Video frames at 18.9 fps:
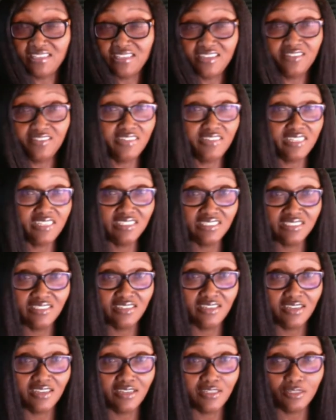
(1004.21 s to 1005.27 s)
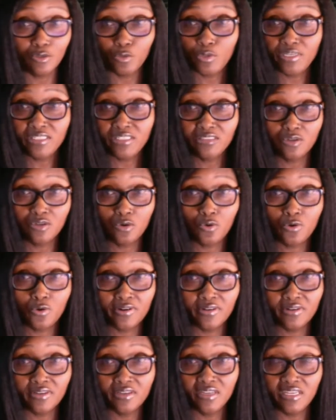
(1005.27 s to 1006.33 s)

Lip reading: Here it is, Queen's Court.